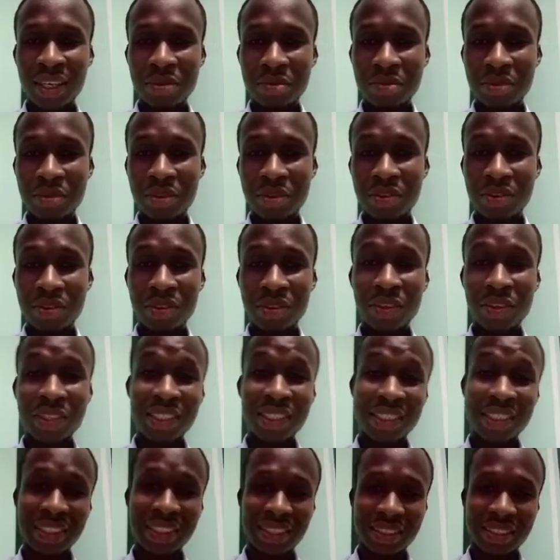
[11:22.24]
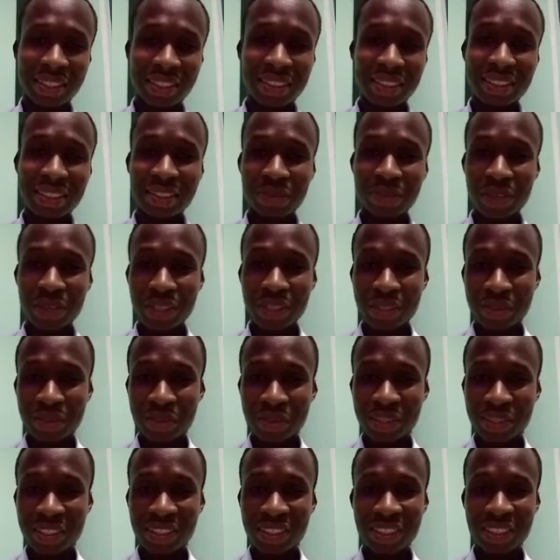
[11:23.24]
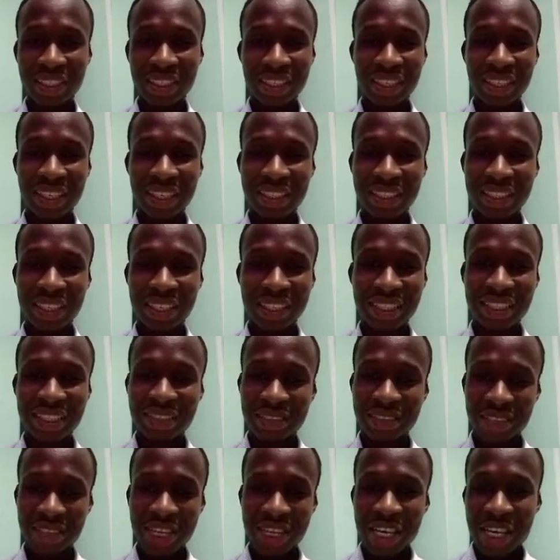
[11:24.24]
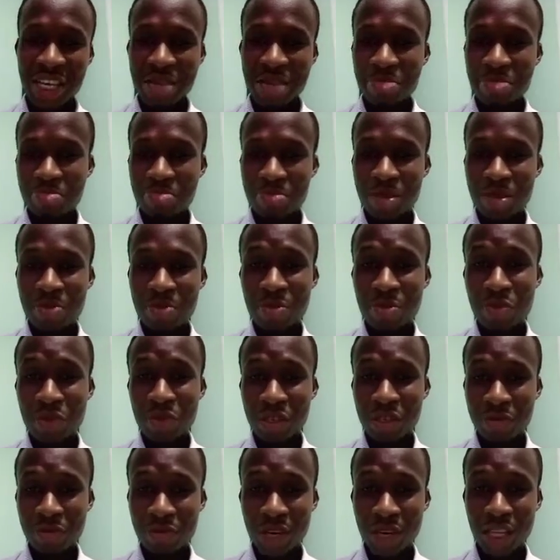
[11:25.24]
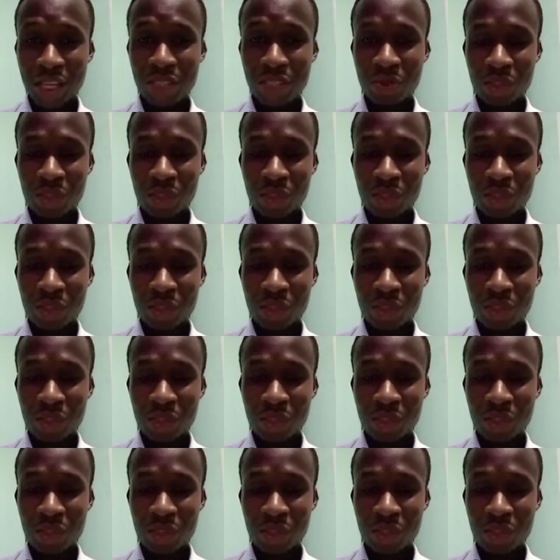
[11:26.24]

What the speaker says: condition that is running nose. Yes, that people really fight with.